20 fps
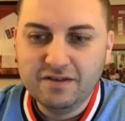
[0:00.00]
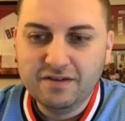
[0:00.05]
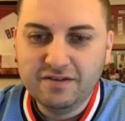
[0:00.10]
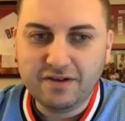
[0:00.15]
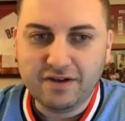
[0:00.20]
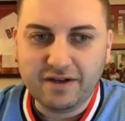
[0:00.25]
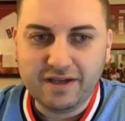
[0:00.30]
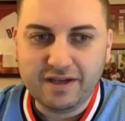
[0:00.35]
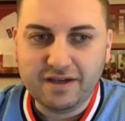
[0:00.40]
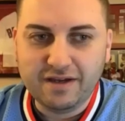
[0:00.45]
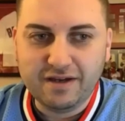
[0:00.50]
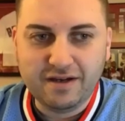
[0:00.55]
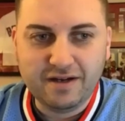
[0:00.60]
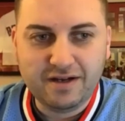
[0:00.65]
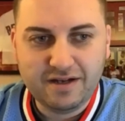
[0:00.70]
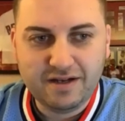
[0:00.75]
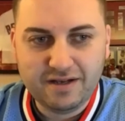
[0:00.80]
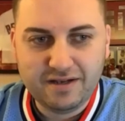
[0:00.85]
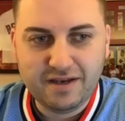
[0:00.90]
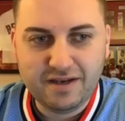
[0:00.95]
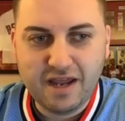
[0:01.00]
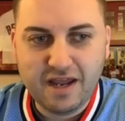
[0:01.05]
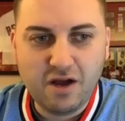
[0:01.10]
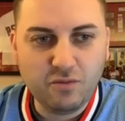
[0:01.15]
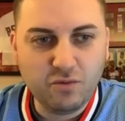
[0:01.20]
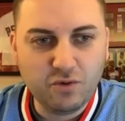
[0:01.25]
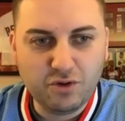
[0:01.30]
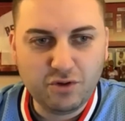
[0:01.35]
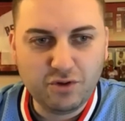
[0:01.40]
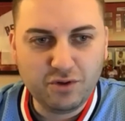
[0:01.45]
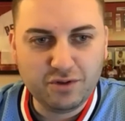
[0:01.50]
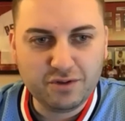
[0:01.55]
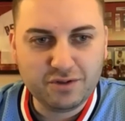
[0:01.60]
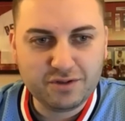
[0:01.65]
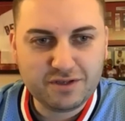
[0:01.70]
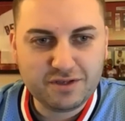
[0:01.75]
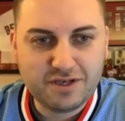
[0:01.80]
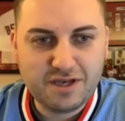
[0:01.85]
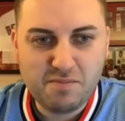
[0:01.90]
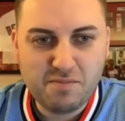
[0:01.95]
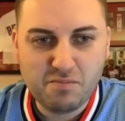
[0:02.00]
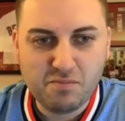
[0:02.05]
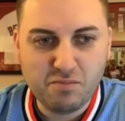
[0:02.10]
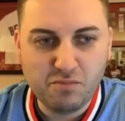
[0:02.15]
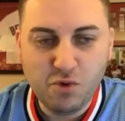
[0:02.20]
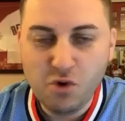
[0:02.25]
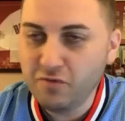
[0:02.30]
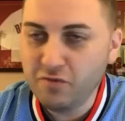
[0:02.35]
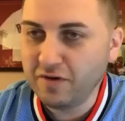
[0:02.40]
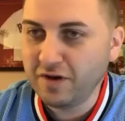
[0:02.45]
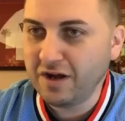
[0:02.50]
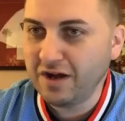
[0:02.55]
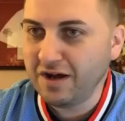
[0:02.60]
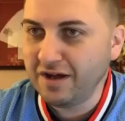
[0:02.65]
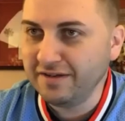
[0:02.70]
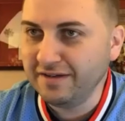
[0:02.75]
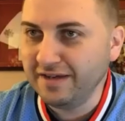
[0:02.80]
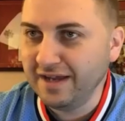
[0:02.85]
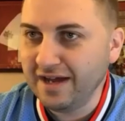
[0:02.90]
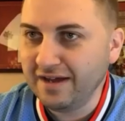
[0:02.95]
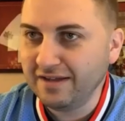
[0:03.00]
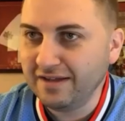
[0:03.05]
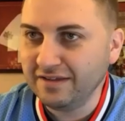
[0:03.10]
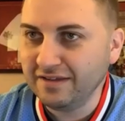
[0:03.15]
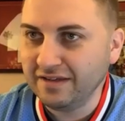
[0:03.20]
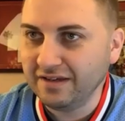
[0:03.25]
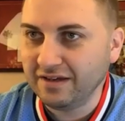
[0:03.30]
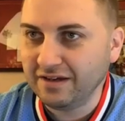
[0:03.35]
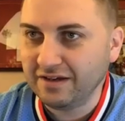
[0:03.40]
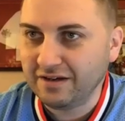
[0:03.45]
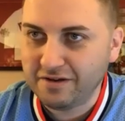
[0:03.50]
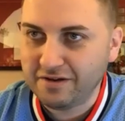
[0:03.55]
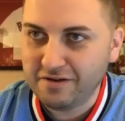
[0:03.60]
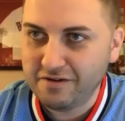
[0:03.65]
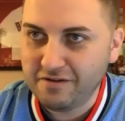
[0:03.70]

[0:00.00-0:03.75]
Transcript: So now we'll keep moving on down the